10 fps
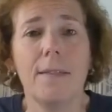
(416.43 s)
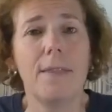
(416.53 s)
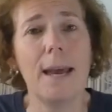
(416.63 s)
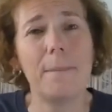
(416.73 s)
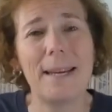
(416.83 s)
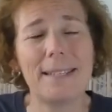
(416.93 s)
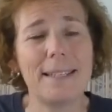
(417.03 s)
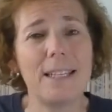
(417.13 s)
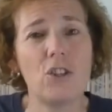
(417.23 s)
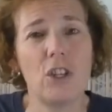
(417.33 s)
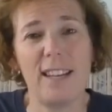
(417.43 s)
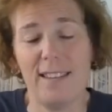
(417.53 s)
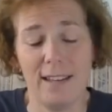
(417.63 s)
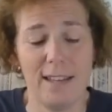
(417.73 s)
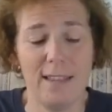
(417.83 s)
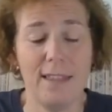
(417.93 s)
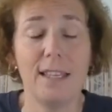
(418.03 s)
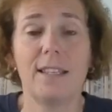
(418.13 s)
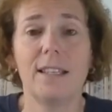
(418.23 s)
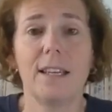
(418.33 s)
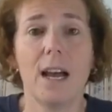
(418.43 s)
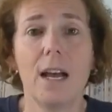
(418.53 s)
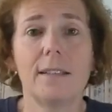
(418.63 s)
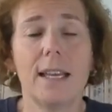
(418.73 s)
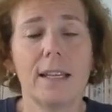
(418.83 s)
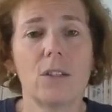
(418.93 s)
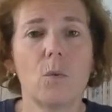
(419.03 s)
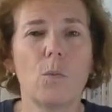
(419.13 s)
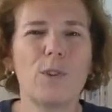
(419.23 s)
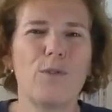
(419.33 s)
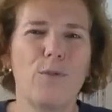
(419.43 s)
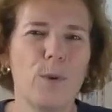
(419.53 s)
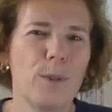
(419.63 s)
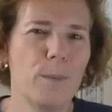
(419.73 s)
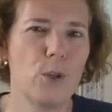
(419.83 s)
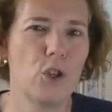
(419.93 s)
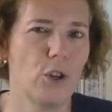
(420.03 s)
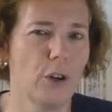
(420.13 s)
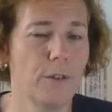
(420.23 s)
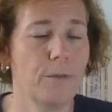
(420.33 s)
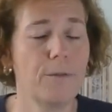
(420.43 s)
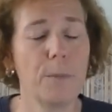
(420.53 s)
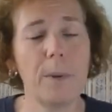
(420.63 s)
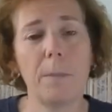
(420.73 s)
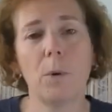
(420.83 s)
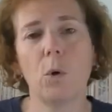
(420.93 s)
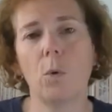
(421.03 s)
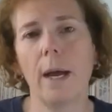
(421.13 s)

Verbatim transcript: that message in this context was for the mature, for people who